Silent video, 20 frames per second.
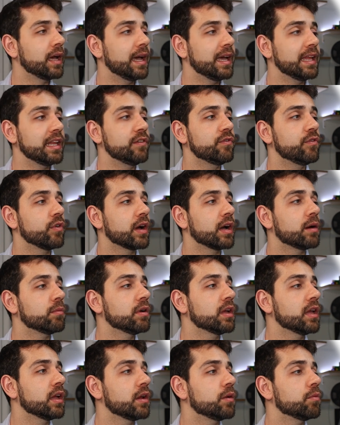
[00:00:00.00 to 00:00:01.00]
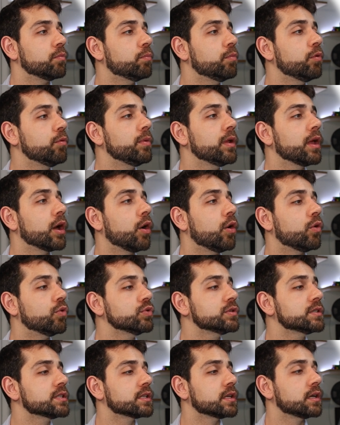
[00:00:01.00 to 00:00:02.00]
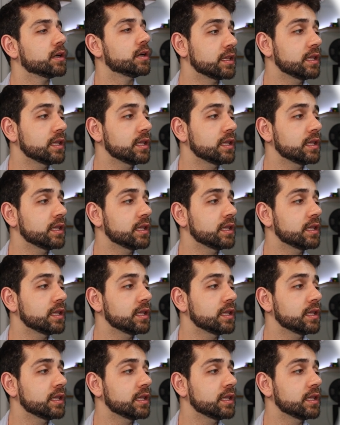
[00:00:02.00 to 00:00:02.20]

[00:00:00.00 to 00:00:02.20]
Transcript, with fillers: And if you come here in public host,